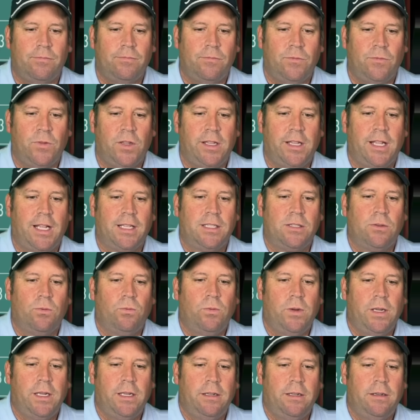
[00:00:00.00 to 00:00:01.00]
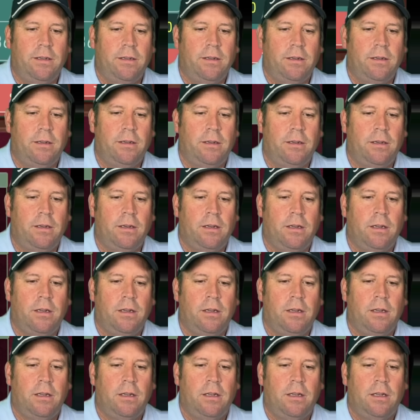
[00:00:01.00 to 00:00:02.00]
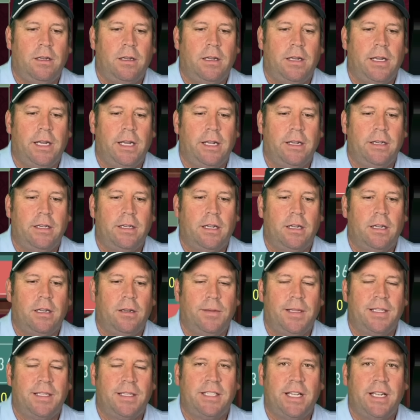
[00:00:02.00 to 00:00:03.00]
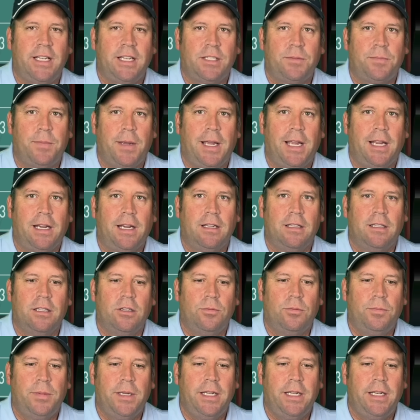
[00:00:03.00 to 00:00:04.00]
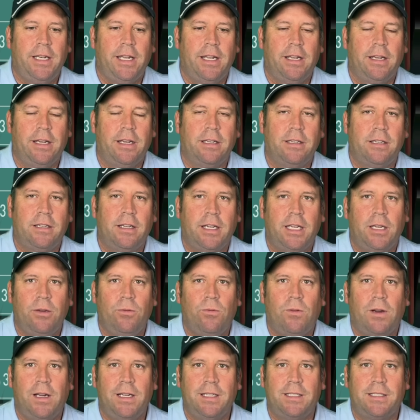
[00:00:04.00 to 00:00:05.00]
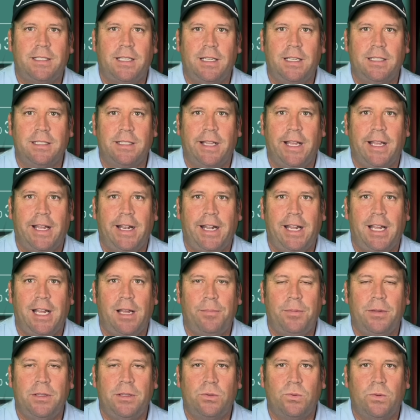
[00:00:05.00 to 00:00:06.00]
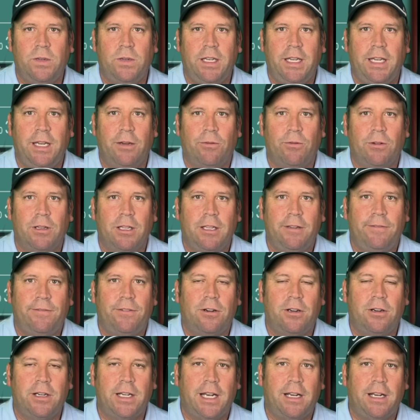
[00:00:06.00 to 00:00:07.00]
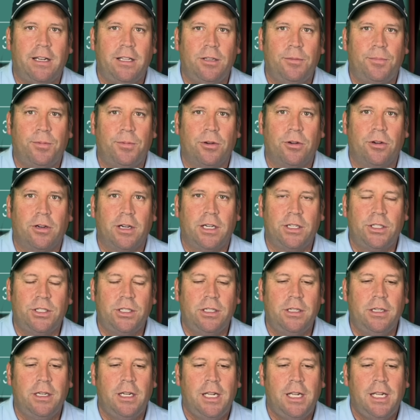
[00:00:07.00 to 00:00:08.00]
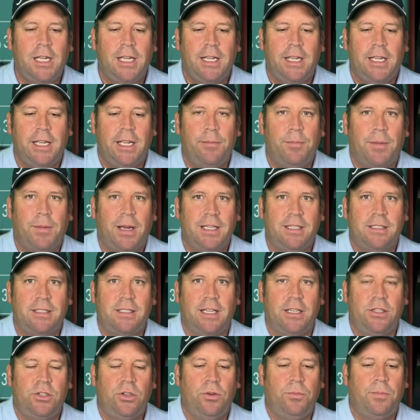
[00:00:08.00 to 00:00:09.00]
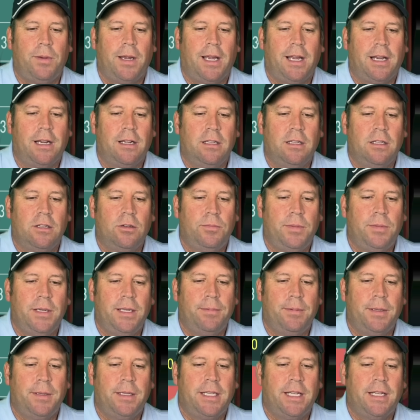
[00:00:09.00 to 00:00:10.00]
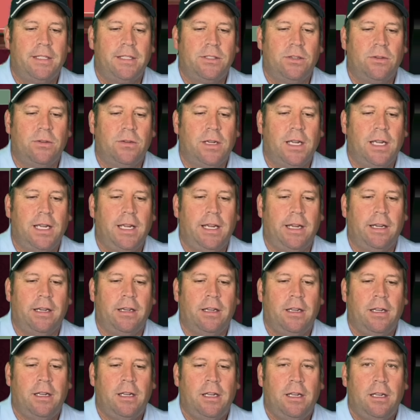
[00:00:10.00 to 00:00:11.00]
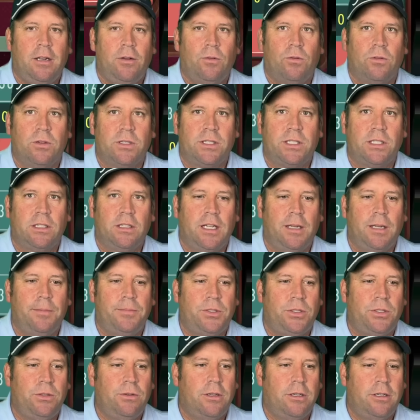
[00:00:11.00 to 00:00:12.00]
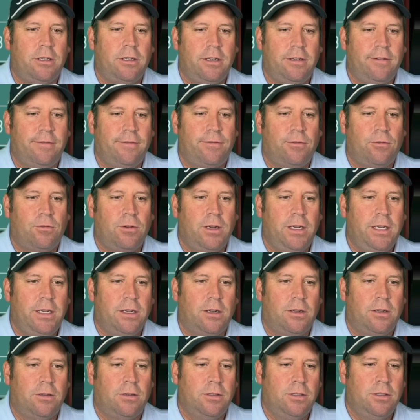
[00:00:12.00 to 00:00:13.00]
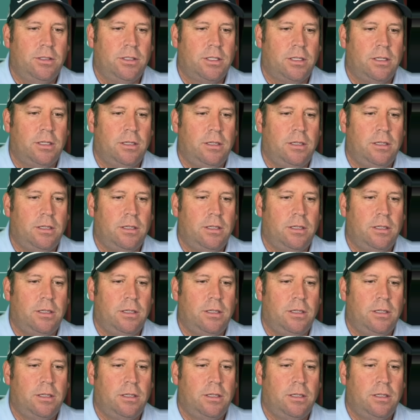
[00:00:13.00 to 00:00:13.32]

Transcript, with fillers: And that's a win. And uh, that set us back a little bit. And Kentucky White says that happens when you get really far down the progression. It might set you back a little bit, but that's okay. We're still up $240.